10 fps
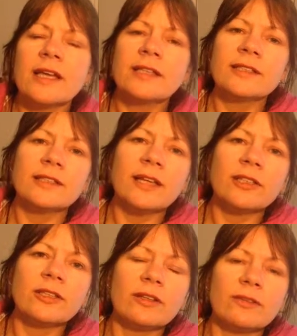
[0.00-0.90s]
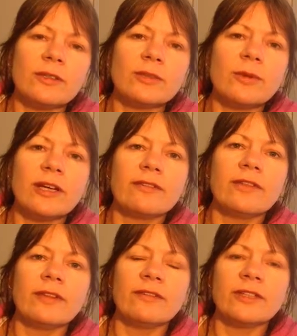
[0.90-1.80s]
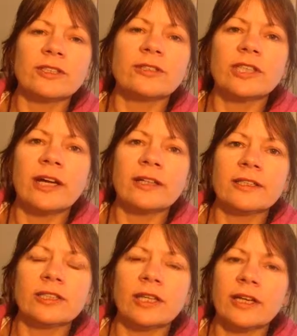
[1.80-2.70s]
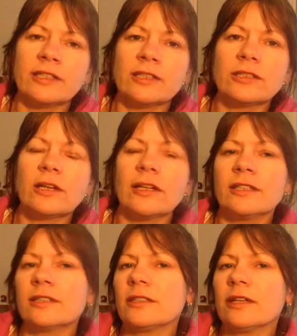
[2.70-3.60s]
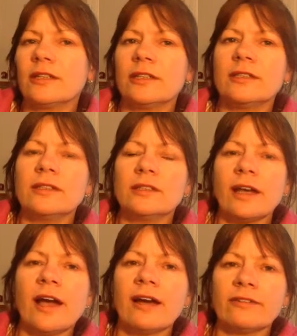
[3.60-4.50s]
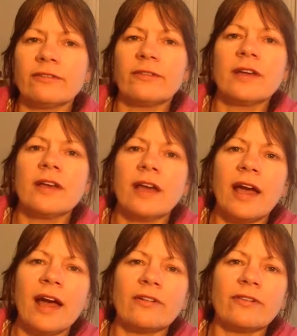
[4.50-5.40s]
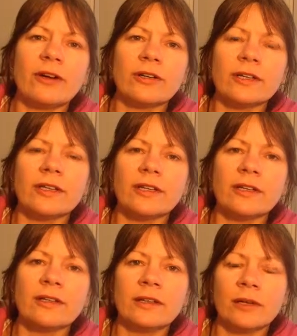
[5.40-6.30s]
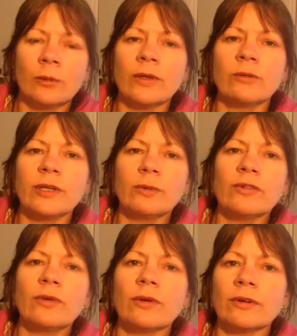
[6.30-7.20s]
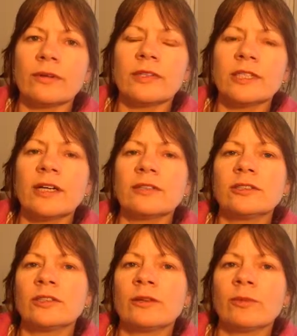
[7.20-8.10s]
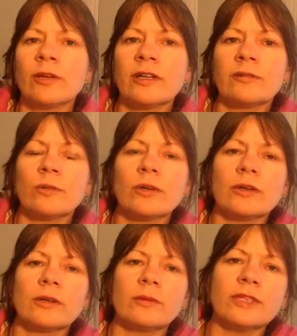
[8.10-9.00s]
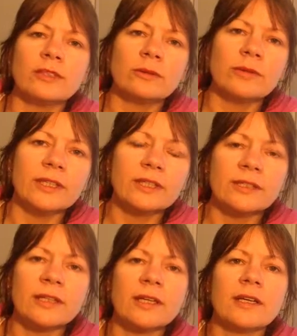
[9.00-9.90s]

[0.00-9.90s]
This is actually the first week of the official challenge. I kind of started half-heartedly about a week before the challenge, so I'm kind of more on my 2 weeks.